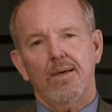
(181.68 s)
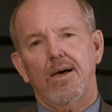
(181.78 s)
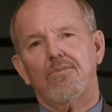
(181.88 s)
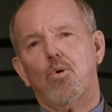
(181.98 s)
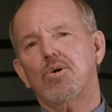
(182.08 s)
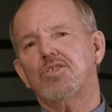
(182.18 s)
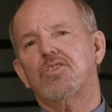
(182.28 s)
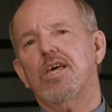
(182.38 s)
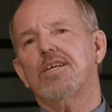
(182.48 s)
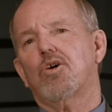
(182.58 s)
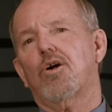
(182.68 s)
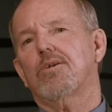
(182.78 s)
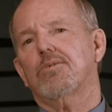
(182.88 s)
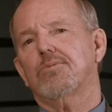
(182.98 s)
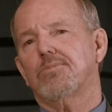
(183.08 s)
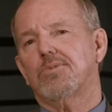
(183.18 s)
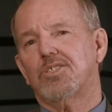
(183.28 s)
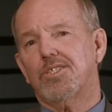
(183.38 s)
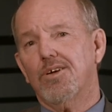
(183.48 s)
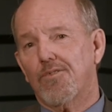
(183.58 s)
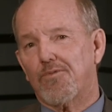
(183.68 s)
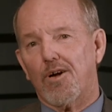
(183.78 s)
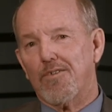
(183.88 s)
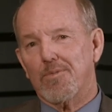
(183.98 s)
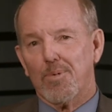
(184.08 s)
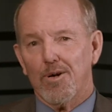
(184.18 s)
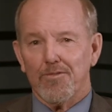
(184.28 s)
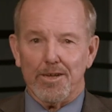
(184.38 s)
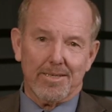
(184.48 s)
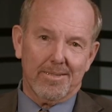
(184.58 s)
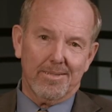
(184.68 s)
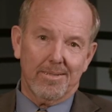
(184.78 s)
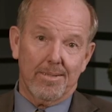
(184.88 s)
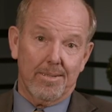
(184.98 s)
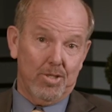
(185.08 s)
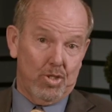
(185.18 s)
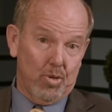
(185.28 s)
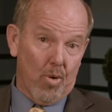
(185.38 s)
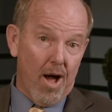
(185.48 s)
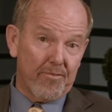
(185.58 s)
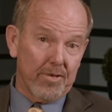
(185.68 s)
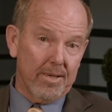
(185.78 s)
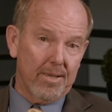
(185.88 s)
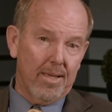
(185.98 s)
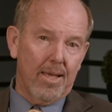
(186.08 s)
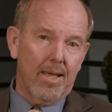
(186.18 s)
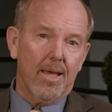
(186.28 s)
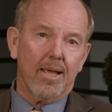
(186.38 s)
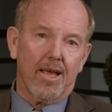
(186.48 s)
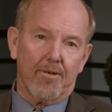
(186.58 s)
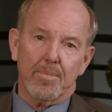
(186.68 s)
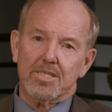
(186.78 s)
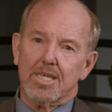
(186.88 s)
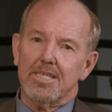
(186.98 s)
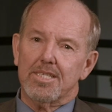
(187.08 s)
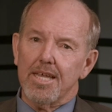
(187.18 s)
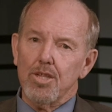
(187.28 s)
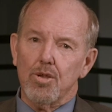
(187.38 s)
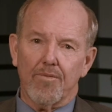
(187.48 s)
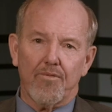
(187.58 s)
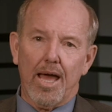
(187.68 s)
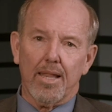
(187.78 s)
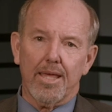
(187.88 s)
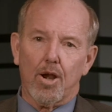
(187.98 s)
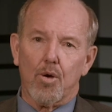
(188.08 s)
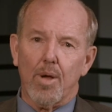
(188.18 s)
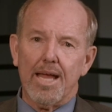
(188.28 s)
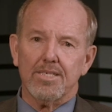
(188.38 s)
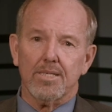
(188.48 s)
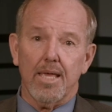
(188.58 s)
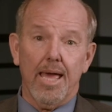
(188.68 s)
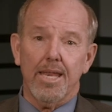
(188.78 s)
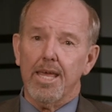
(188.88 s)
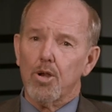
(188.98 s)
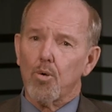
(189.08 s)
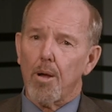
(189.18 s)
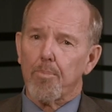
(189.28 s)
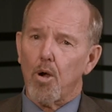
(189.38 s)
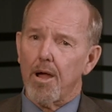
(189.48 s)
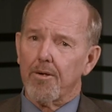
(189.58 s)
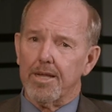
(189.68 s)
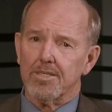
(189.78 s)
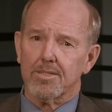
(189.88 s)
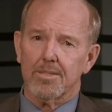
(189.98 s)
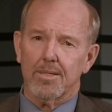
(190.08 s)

Of course, things aren't still far from perfect. Too often, governments continue to violate our rights and hinder our progress.